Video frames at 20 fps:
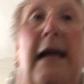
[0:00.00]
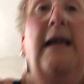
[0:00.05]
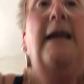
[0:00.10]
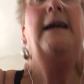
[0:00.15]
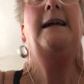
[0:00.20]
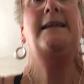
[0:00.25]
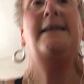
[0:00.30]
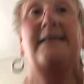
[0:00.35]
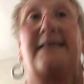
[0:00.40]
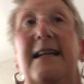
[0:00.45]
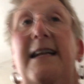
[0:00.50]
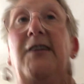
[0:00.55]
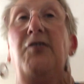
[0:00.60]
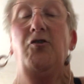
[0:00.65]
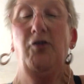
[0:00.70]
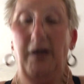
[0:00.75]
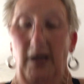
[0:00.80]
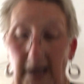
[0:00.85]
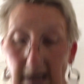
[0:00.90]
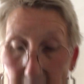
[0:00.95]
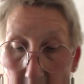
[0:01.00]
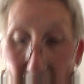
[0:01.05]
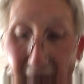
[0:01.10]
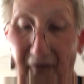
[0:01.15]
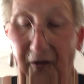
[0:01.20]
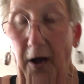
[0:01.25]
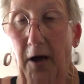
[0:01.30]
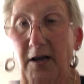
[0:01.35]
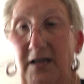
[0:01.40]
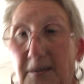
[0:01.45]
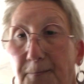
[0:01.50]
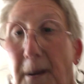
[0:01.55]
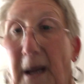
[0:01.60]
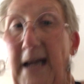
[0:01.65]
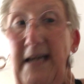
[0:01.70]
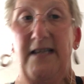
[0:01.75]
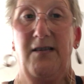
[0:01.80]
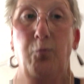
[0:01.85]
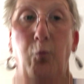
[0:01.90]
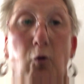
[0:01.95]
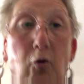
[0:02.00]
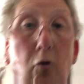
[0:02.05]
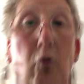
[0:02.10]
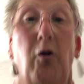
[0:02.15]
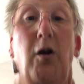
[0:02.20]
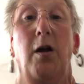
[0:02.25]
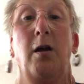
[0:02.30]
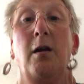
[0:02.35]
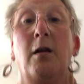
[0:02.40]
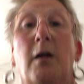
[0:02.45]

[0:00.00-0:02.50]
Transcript: It is literally a fast-paced walk.